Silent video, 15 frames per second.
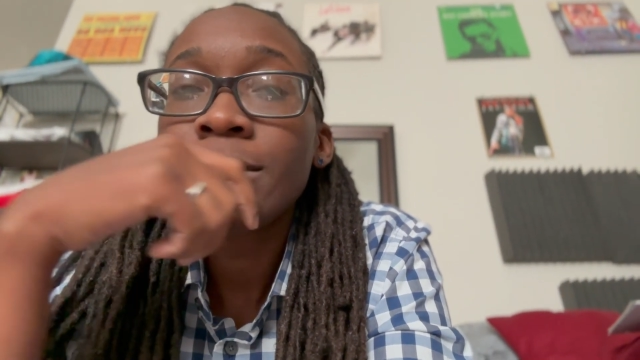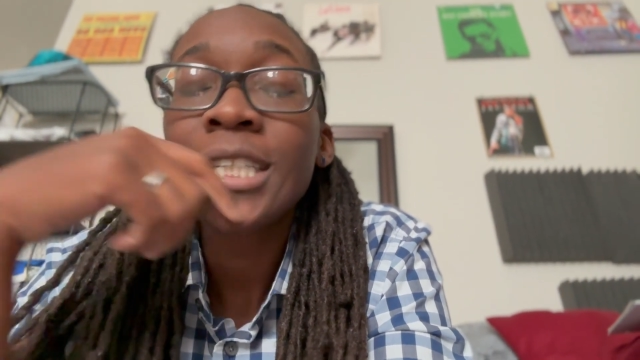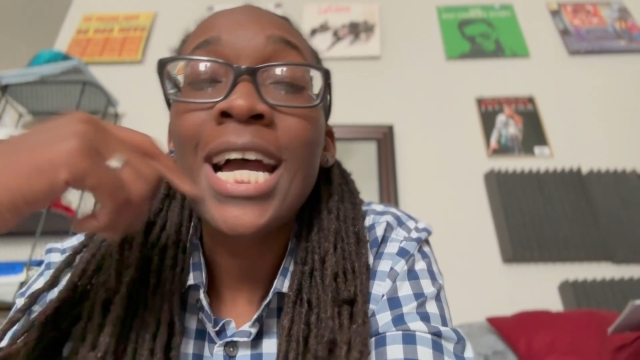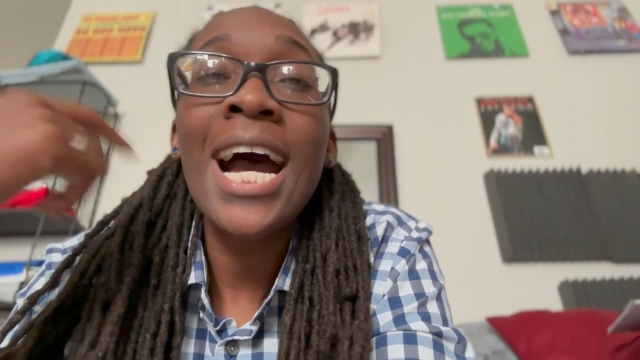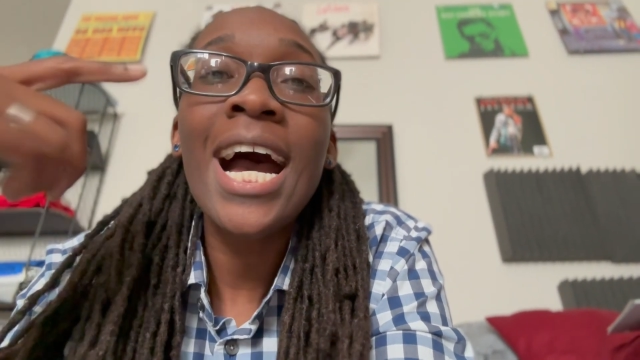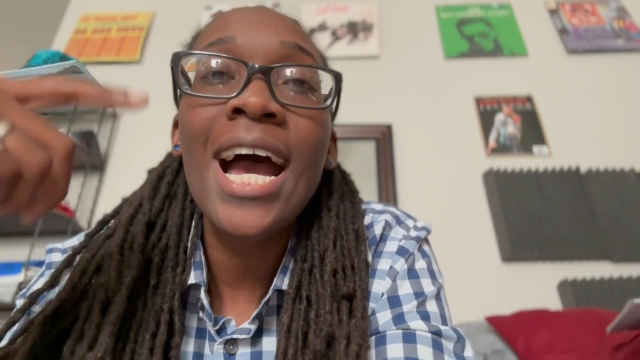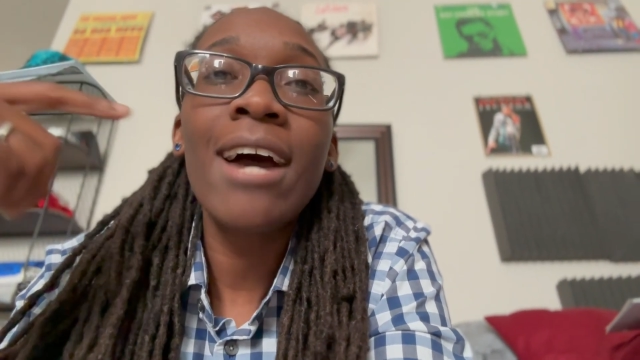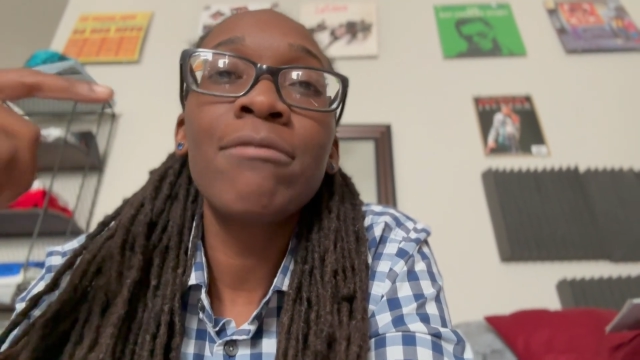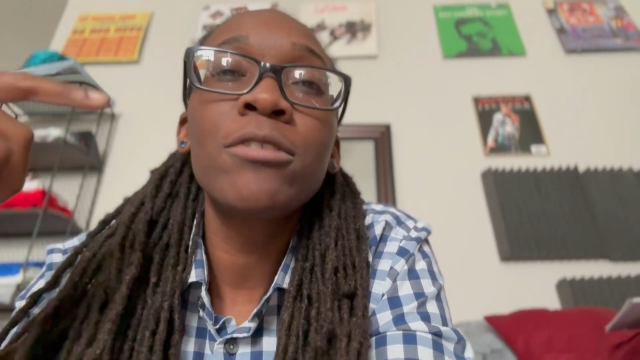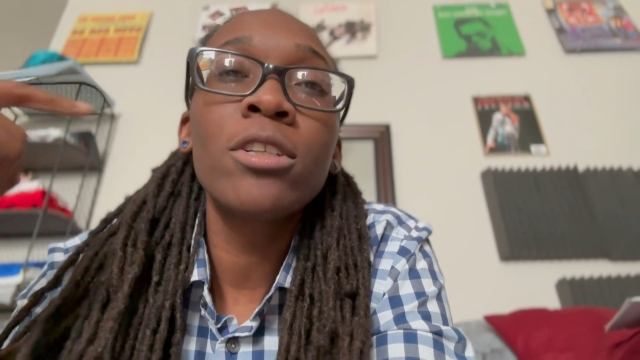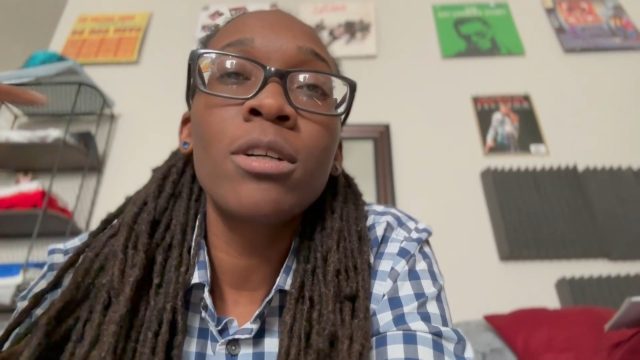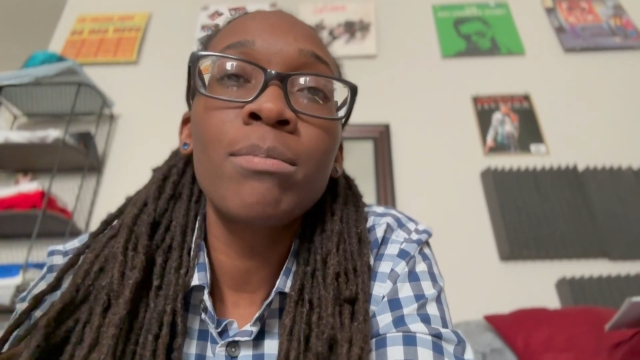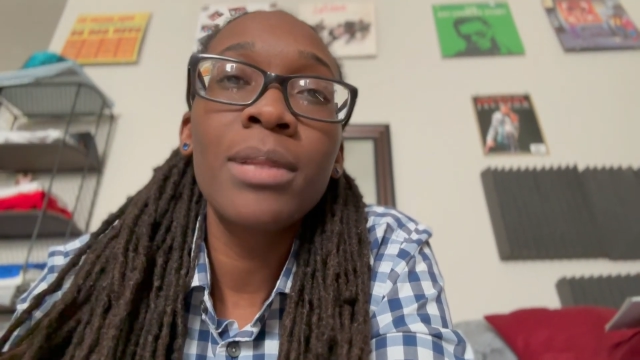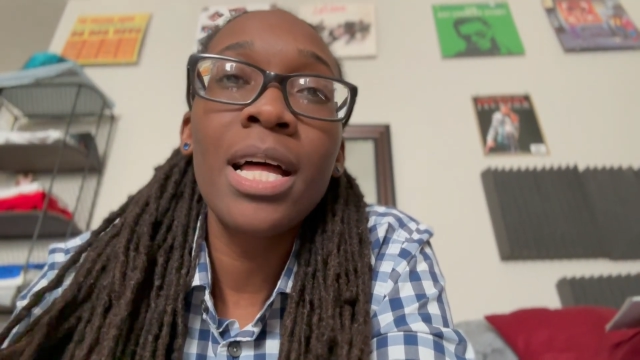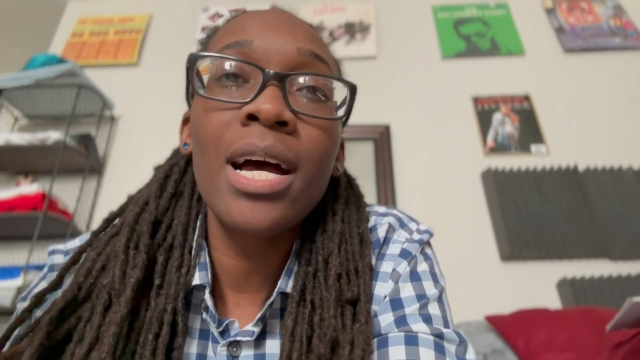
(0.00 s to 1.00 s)
I have to
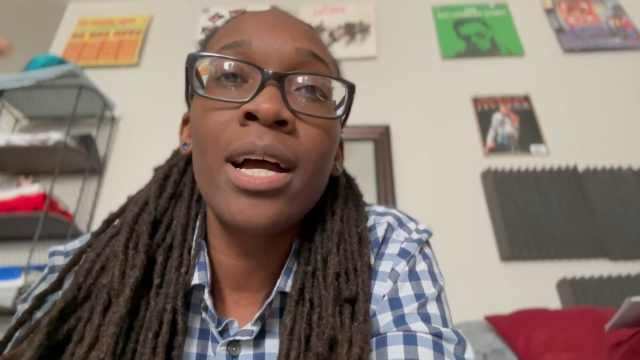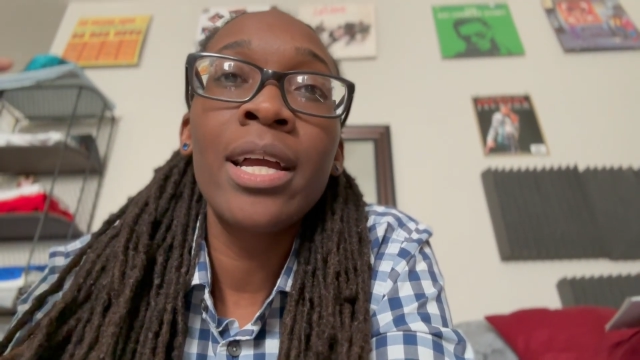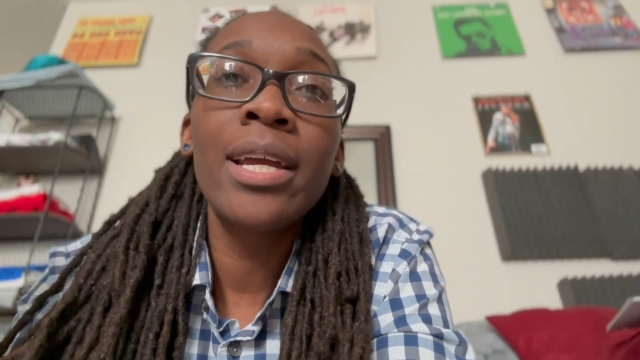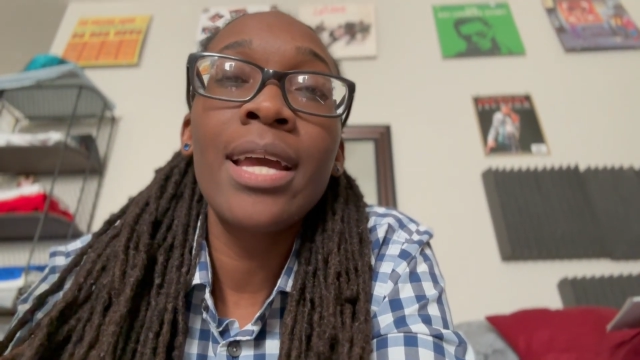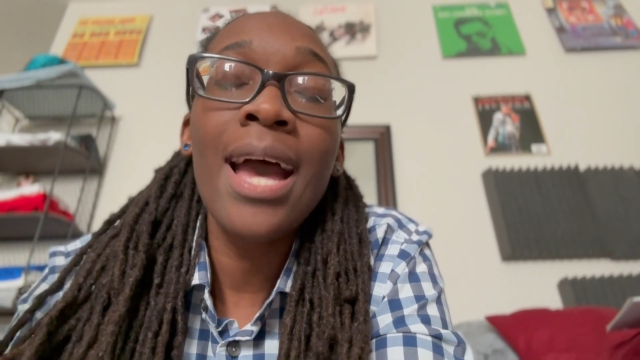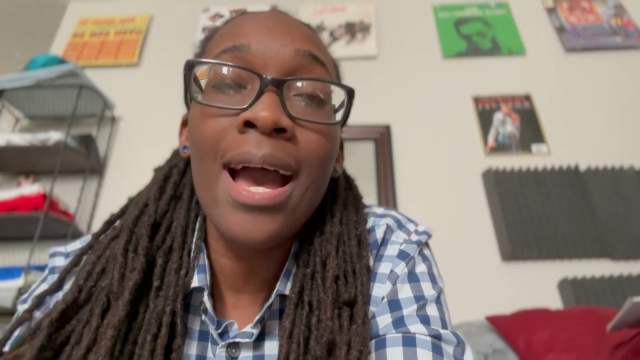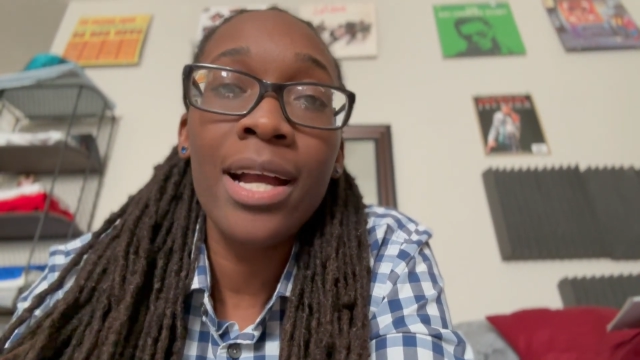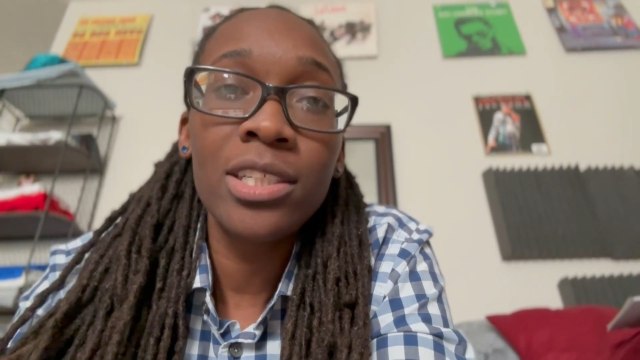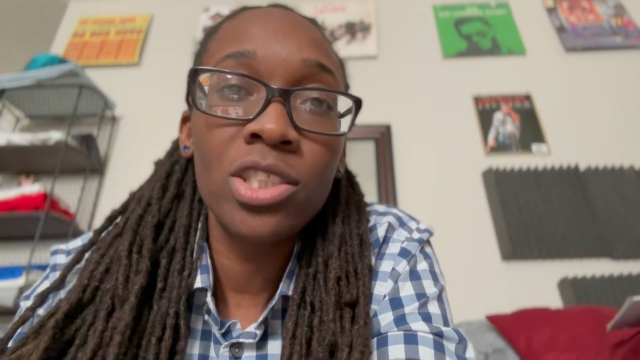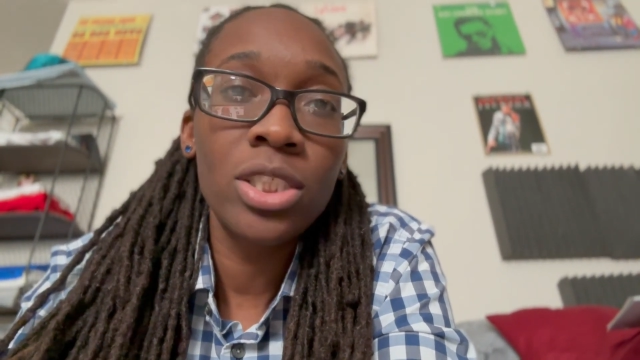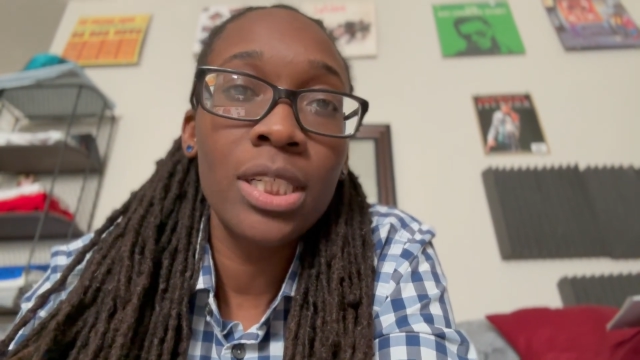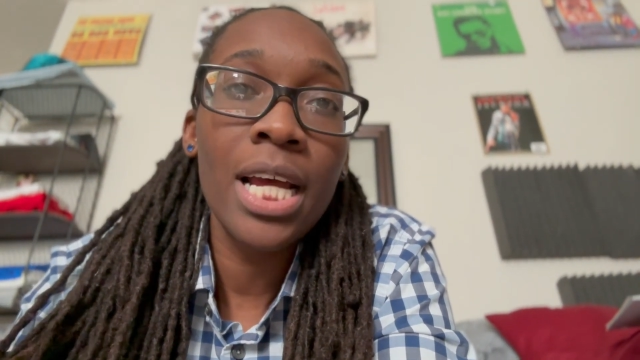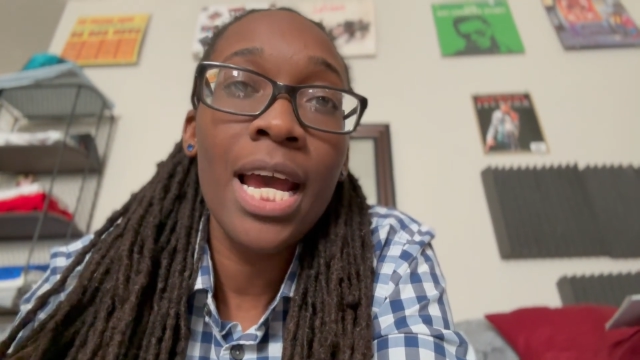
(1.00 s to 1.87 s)
apply action.